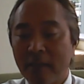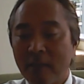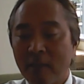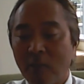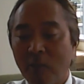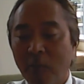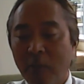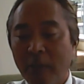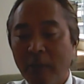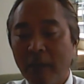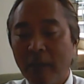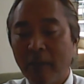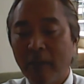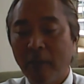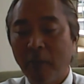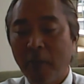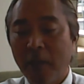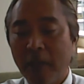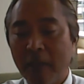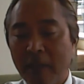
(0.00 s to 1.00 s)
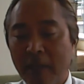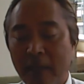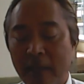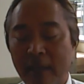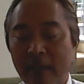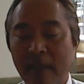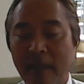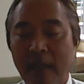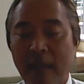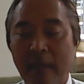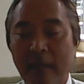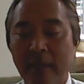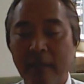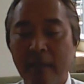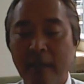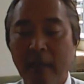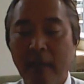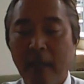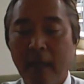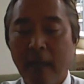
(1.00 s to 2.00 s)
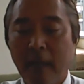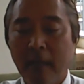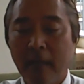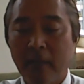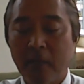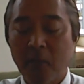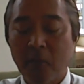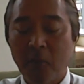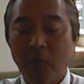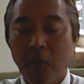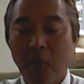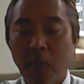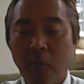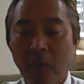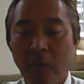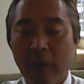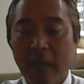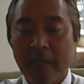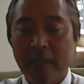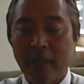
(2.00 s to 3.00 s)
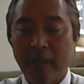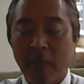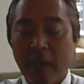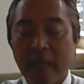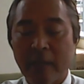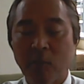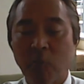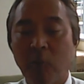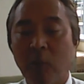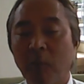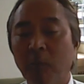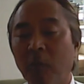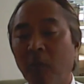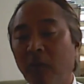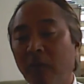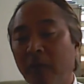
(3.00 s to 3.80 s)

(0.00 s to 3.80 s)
And so we think that the school, as we're